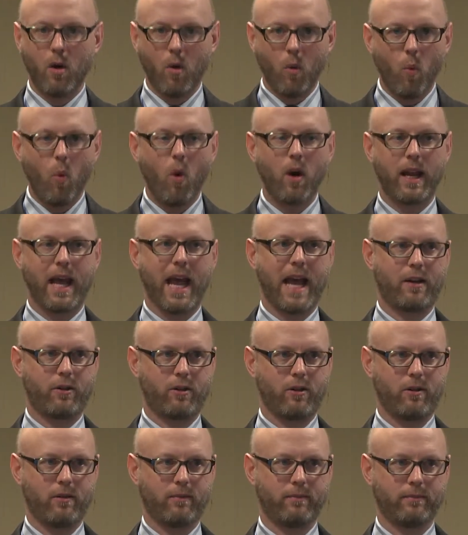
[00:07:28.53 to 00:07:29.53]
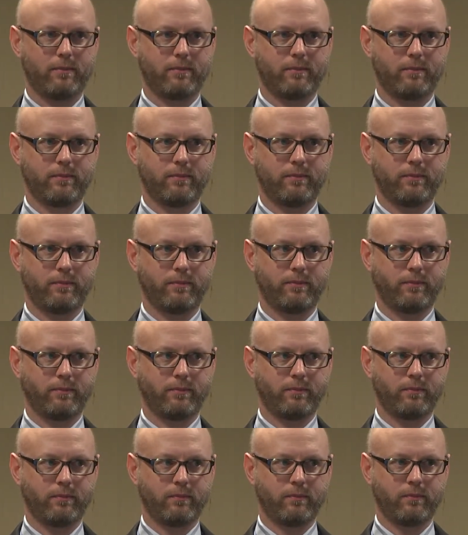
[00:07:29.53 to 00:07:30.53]
one actor.
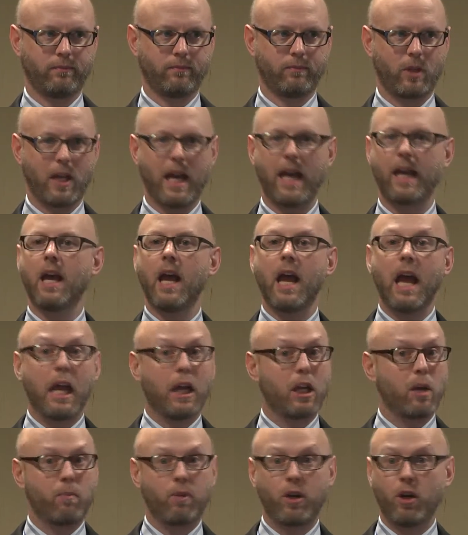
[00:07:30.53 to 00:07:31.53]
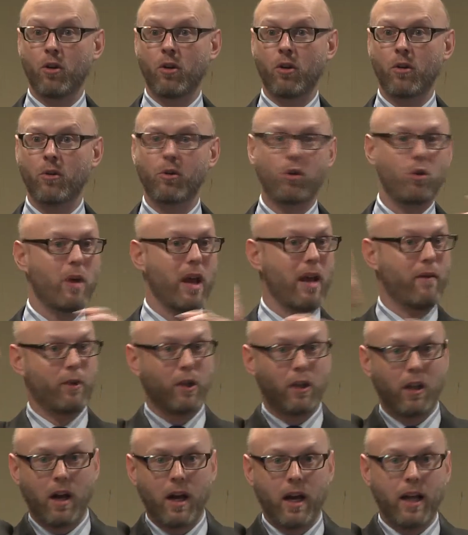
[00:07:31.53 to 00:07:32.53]
Okay? In computers, you have
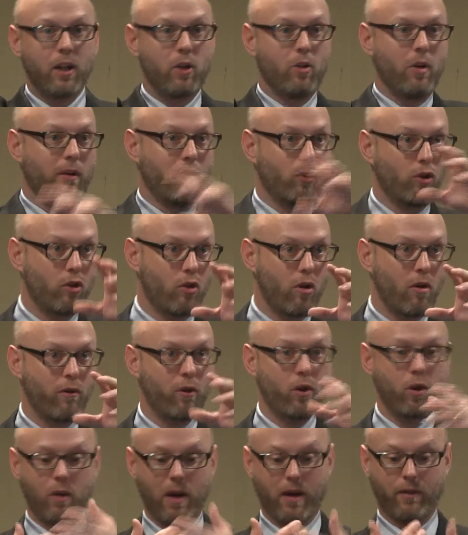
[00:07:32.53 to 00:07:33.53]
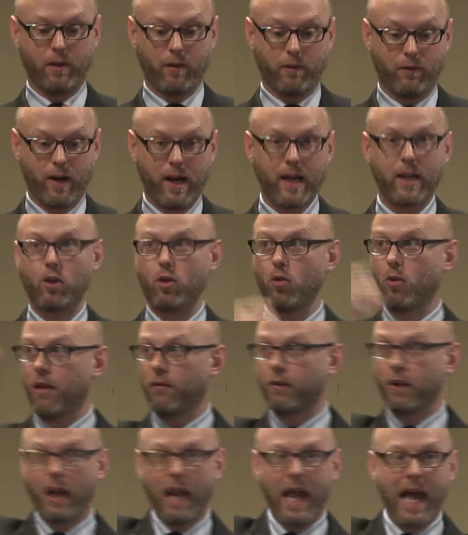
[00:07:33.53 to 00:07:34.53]
client, you have server, you have device, you
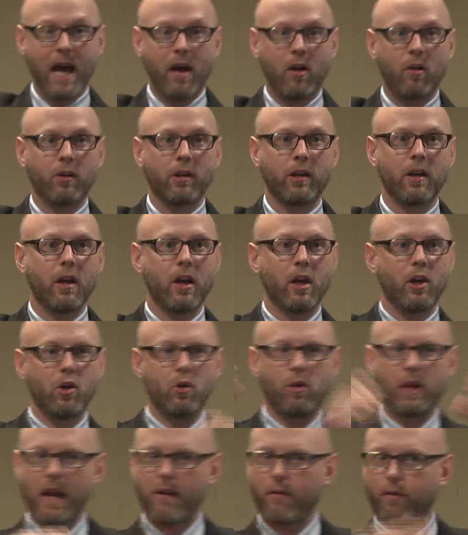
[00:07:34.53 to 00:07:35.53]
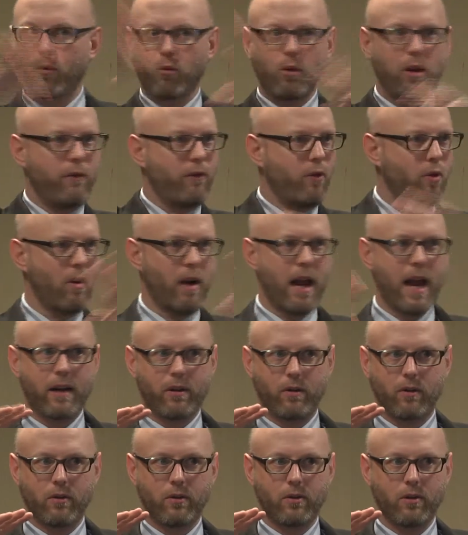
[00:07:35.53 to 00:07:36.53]
have cloud. You could have 3, 4
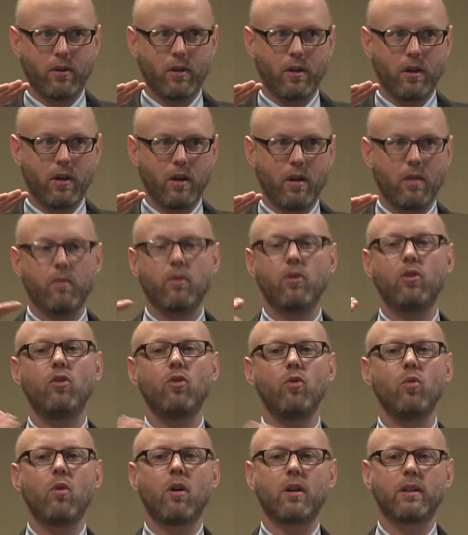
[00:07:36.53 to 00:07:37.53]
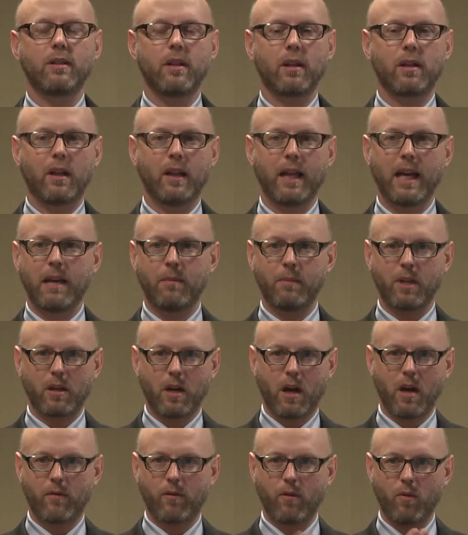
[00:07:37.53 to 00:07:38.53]
actors. You want the claim to
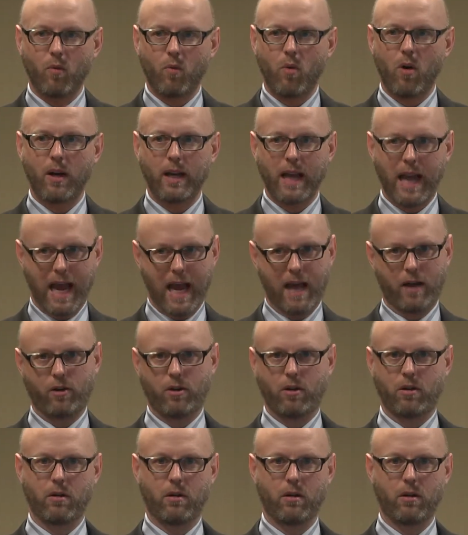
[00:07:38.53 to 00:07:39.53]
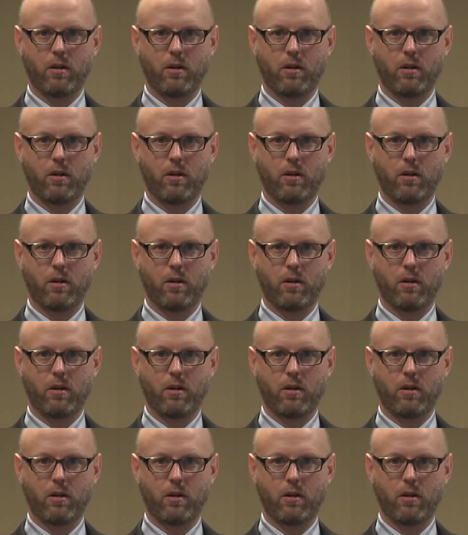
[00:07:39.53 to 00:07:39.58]
cover one actor.